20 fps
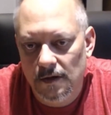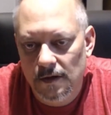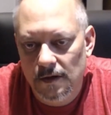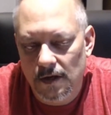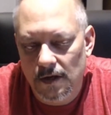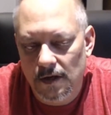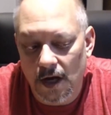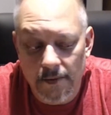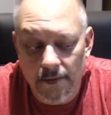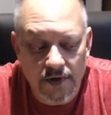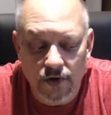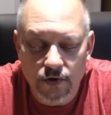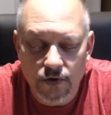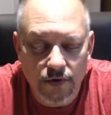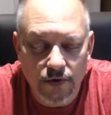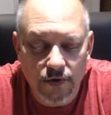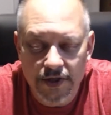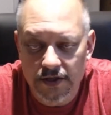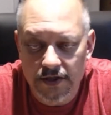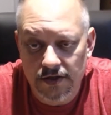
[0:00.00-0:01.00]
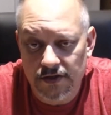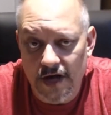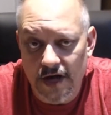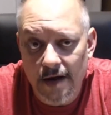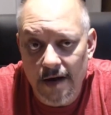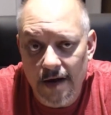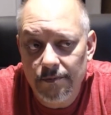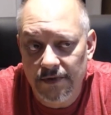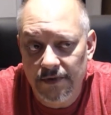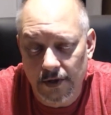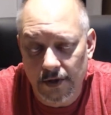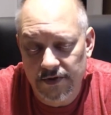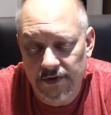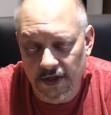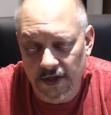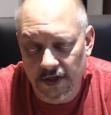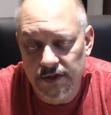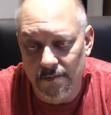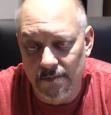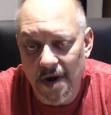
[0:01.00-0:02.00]
I'm the only one that does. I'm there.
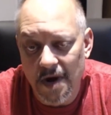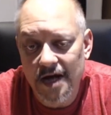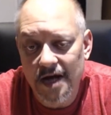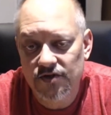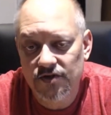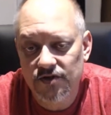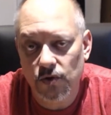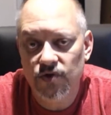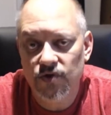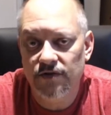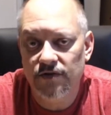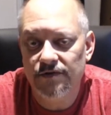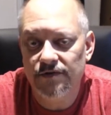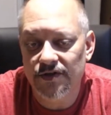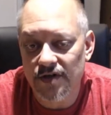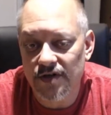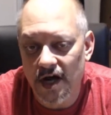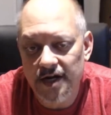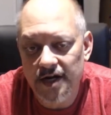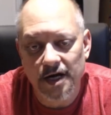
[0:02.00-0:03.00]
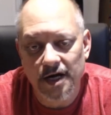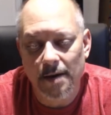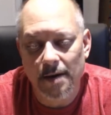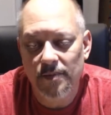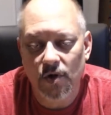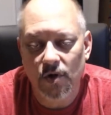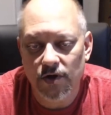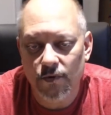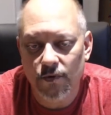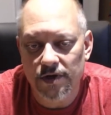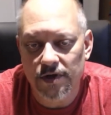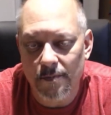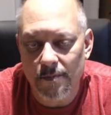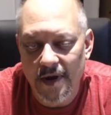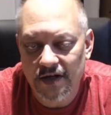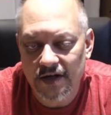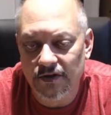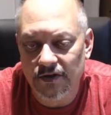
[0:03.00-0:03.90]
It's my exclusive design, and I'm the only one that makes it.